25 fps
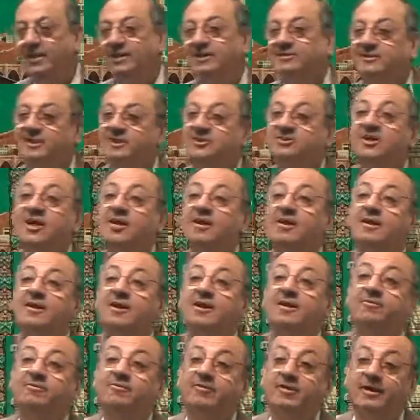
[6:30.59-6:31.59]

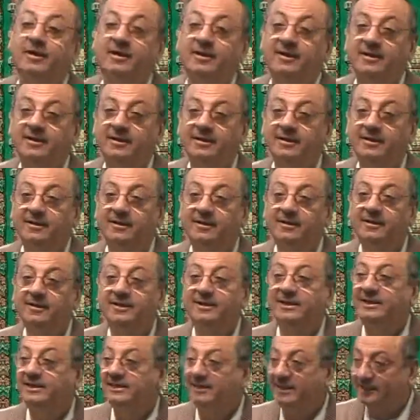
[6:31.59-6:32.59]
Tasarrafa.
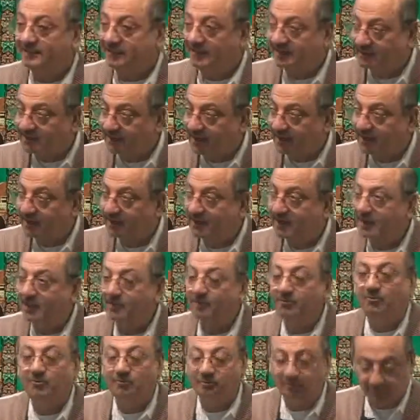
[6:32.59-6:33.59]

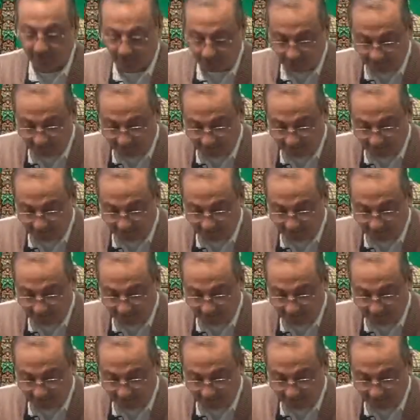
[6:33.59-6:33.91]
Yatasarrafu. Okay,